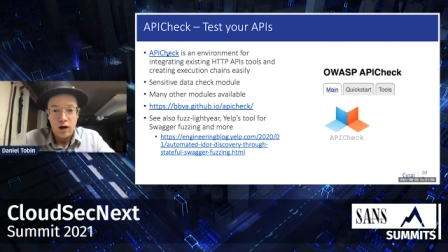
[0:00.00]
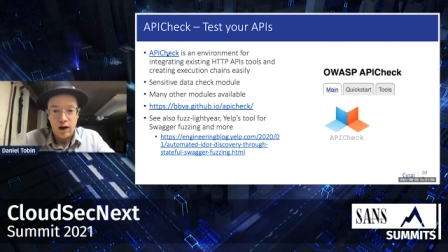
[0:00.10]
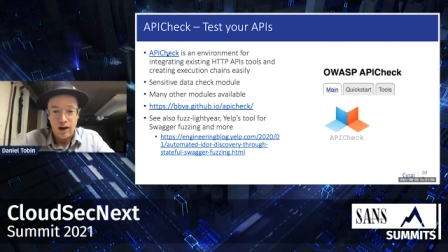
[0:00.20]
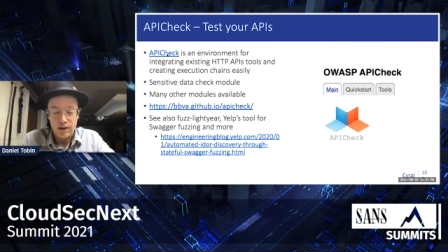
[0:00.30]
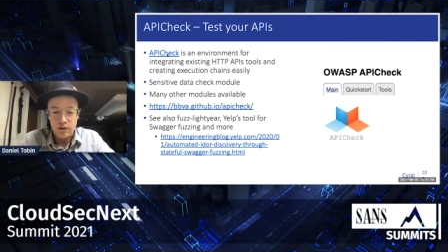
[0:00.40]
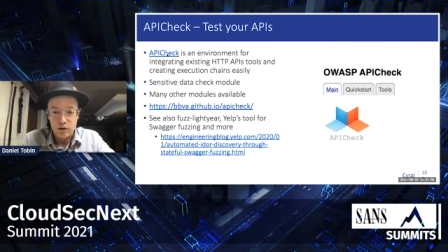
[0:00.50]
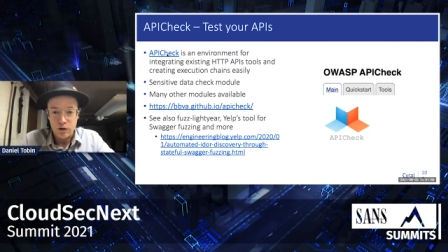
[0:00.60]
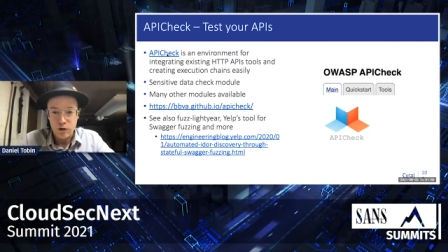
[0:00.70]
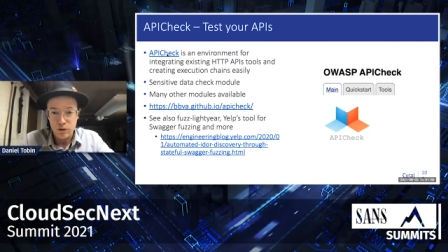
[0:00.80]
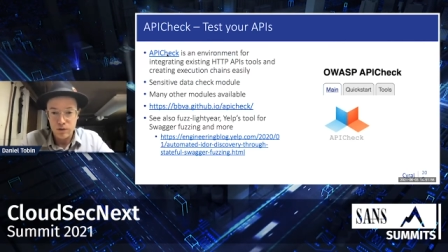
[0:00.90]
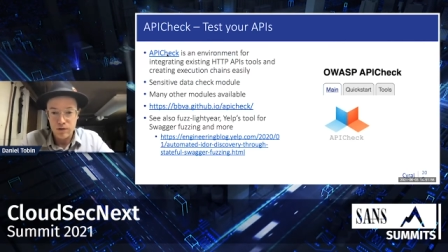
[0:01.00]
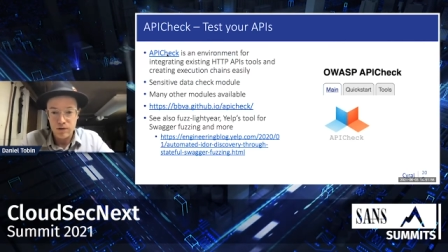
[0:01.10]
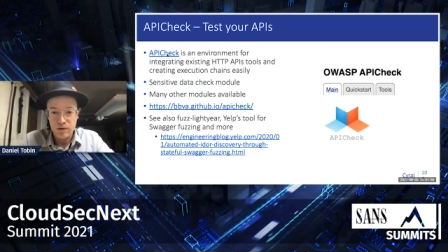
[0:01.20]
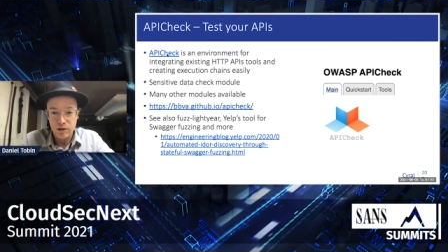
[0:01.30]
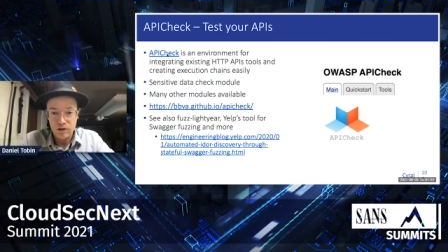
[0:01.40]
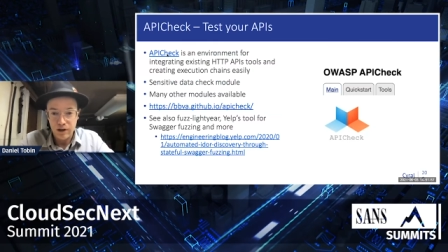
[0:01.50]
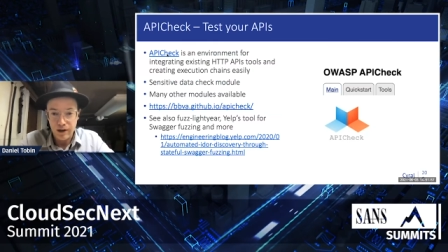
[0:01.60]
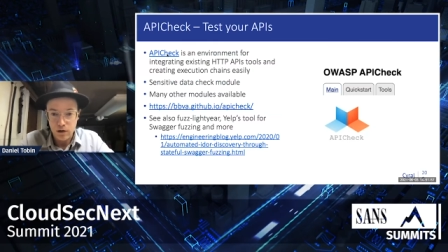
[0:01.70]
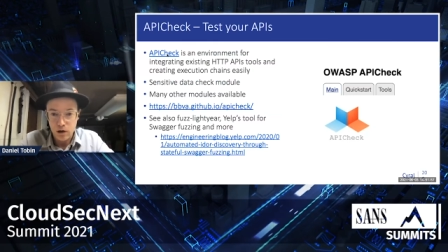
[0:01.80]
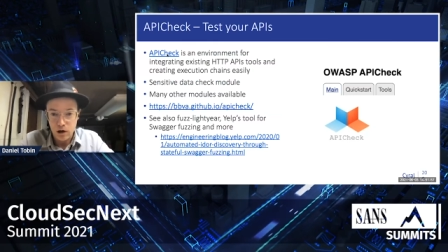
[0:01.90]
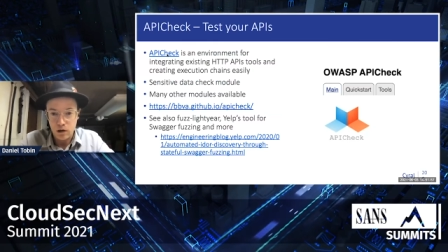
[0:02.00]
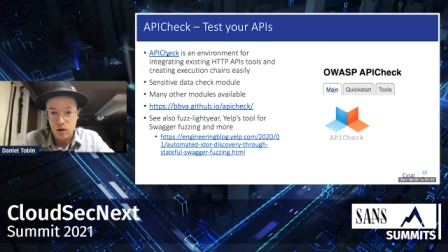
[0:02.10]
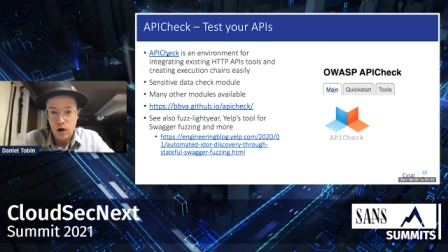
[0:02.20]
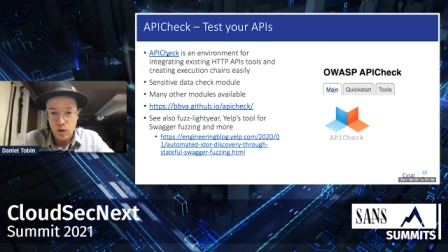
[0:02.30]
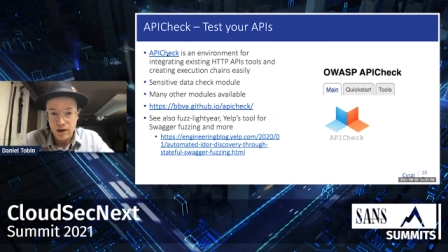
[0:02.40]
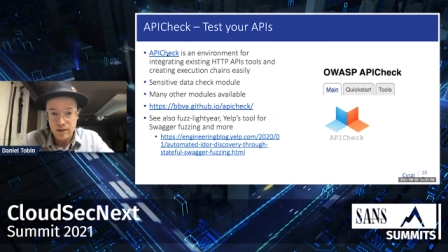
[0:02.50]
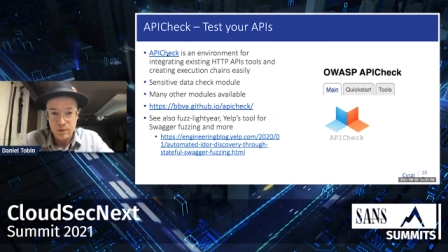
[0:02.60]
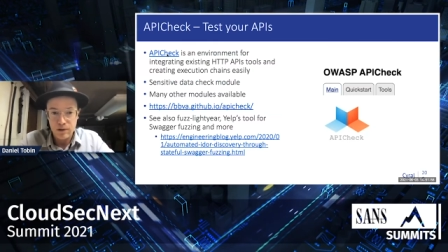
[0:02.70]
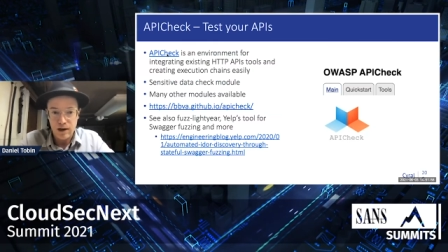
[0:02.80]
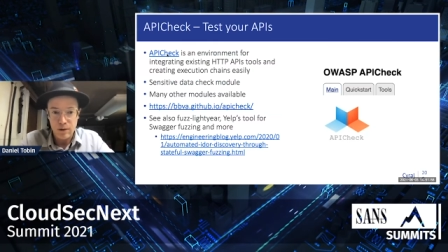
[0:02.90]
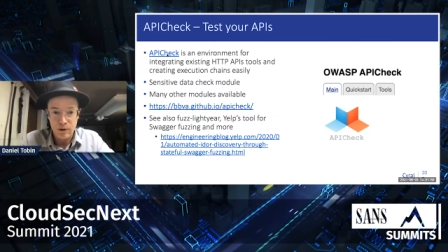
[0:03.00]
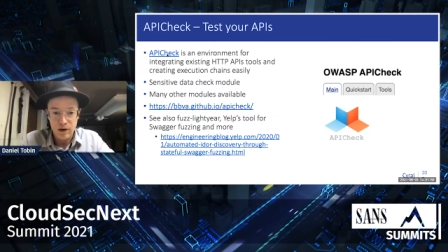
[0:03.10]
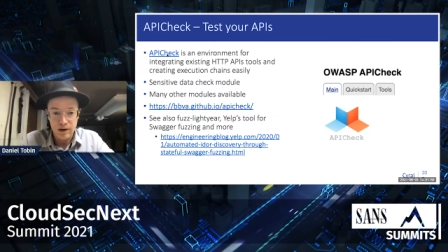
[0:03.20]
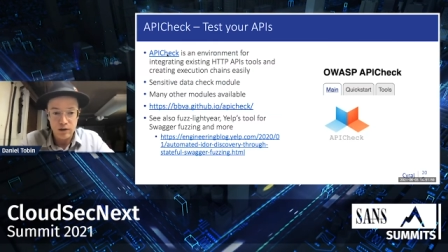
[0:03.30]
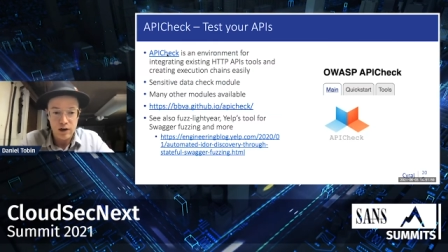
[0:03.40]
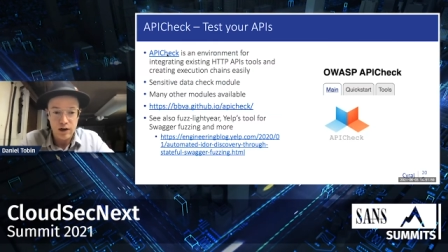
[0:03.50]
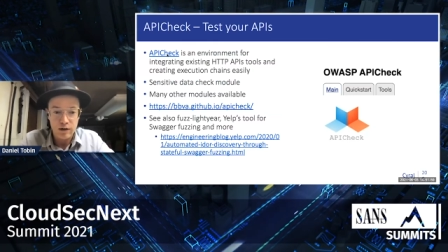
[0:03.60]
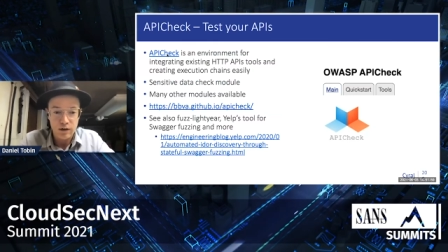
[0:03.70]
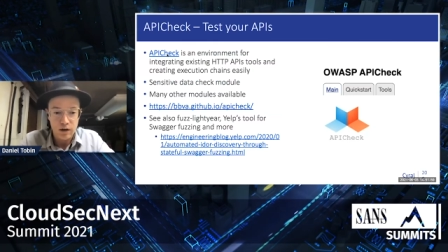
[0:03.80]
Uh, use check out o OWASP's API check,